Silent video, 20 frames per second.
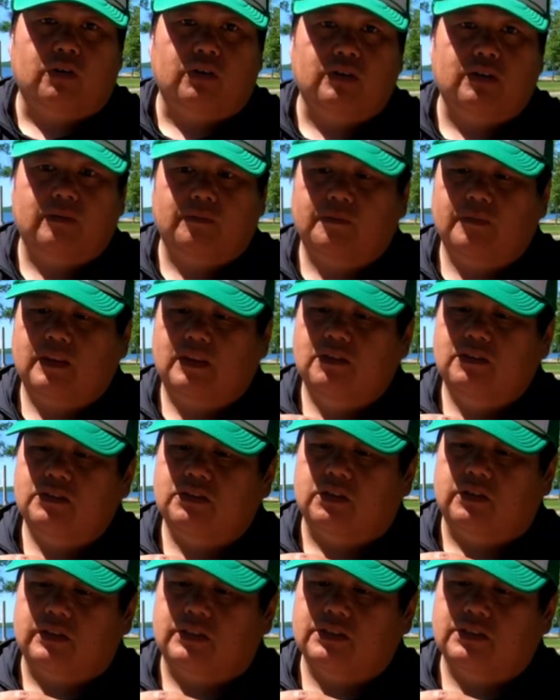port.
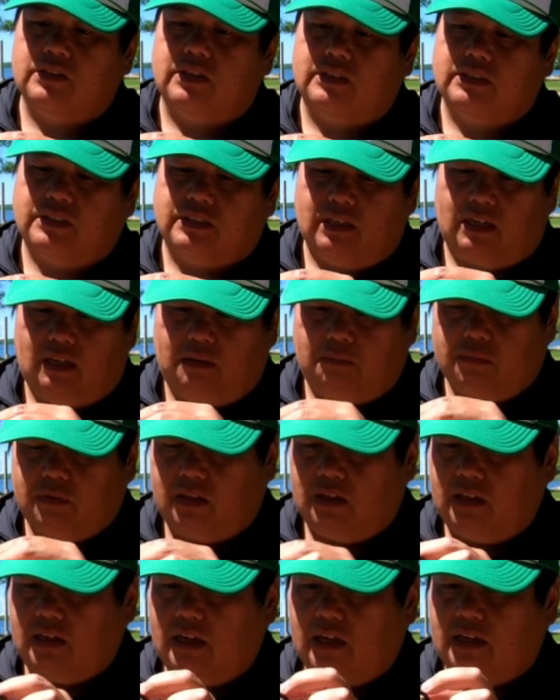So this is the same
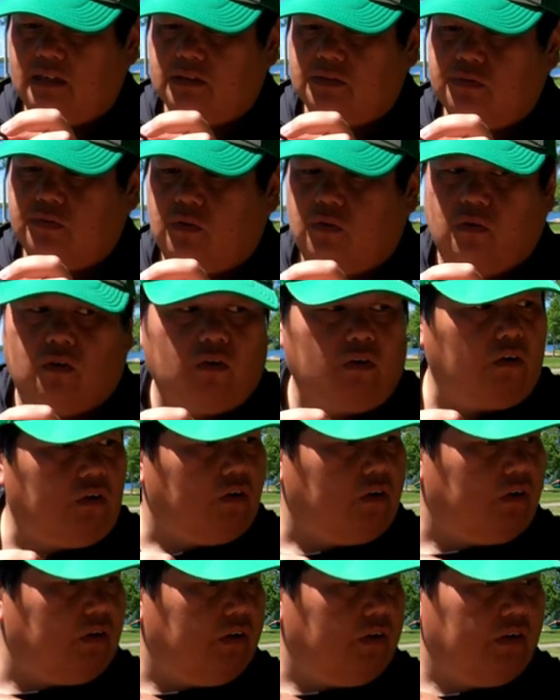thing as
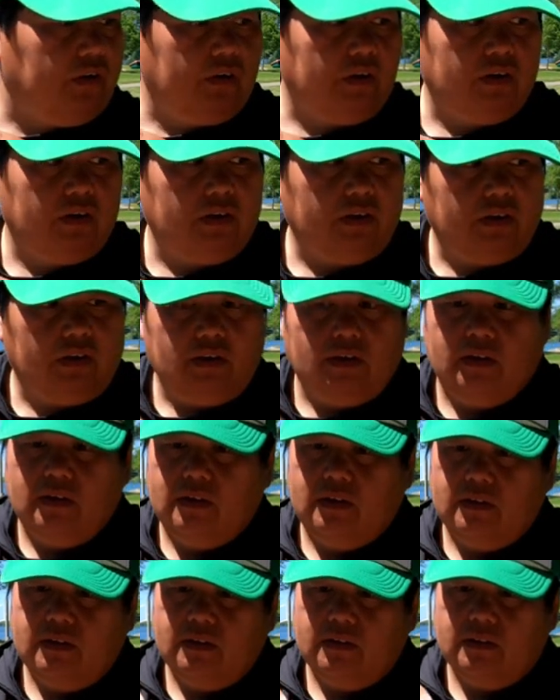for.
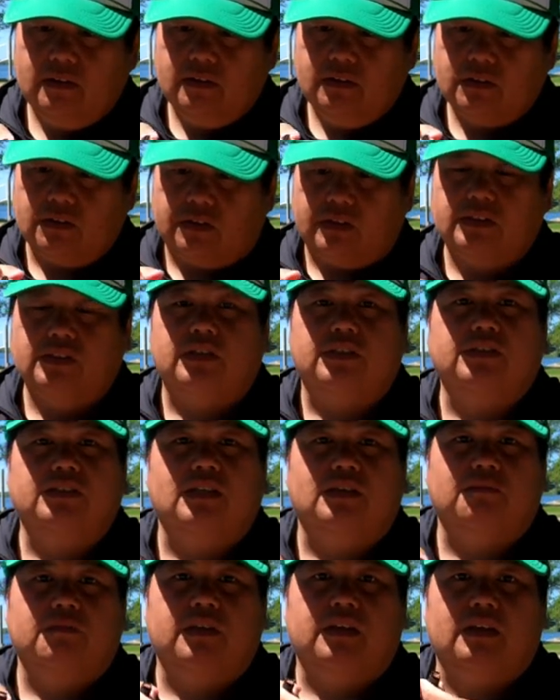So this is the
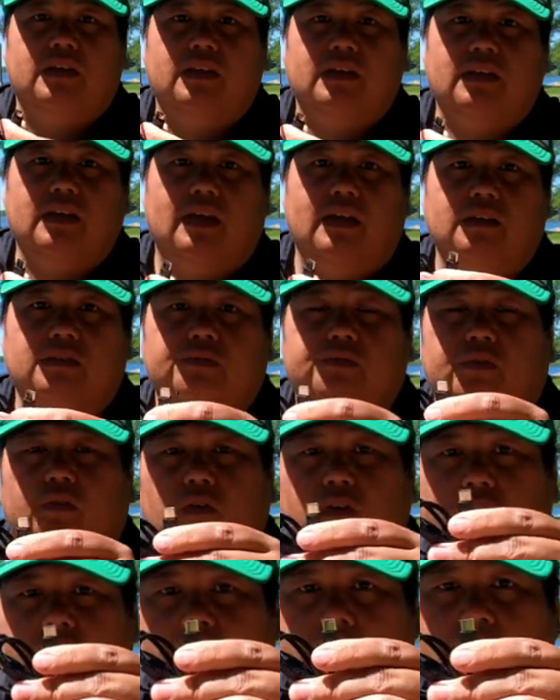same thing as for